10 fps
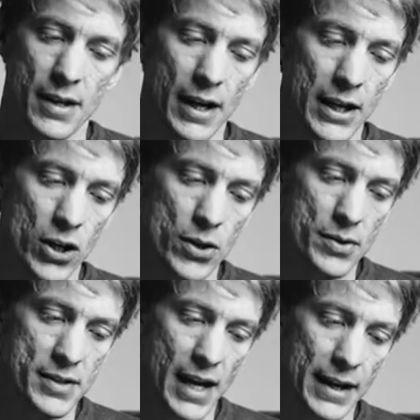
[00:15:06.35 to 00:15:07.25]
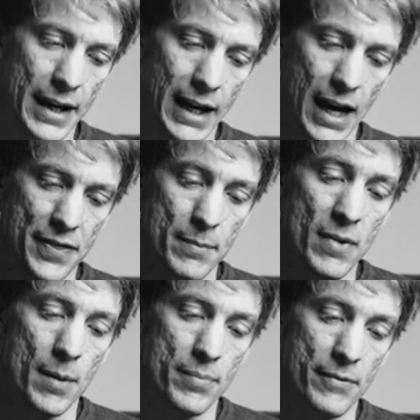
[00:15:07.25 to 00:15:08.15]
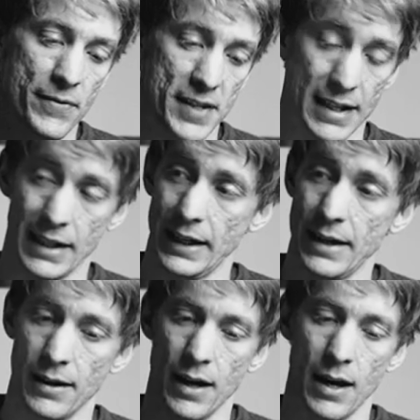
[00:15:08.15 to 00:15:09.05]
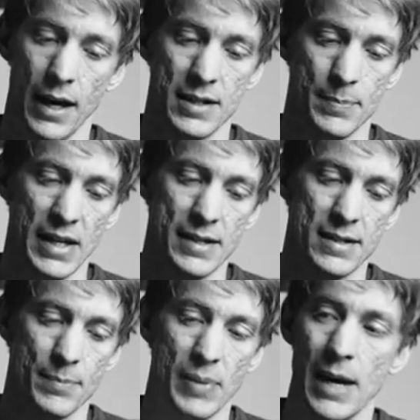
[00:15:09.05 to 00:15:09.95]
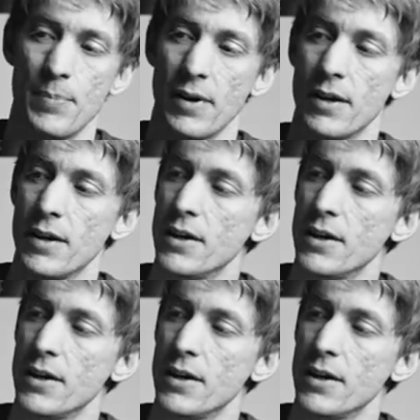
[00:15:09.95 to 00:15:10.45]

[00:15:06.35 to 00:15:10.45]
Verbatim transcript: that I used and I cut them up physically uh, into pieces of paper,